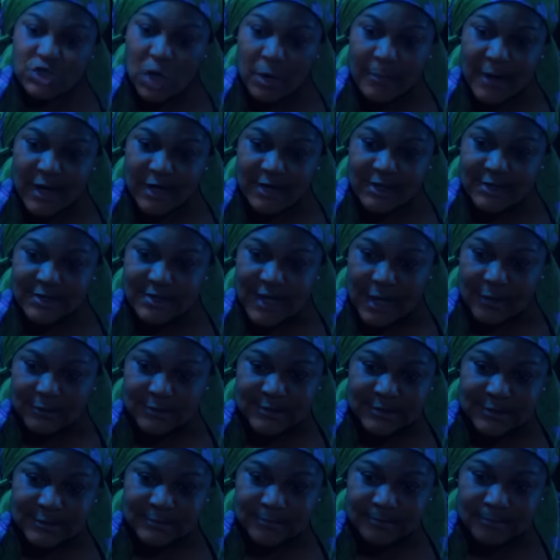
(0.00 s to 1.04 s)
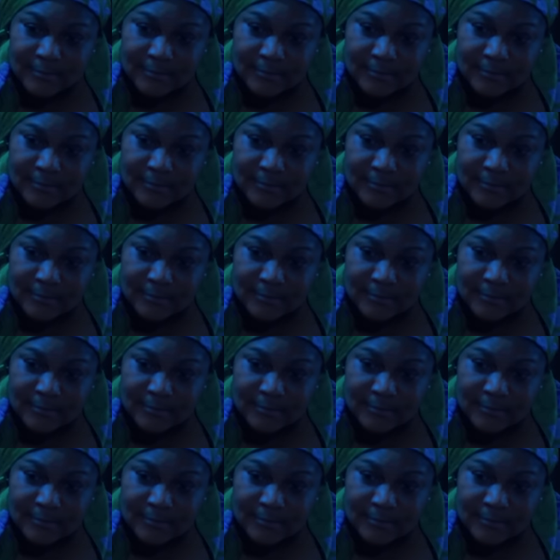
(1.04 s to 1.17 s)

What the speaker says: Ijoma in this house.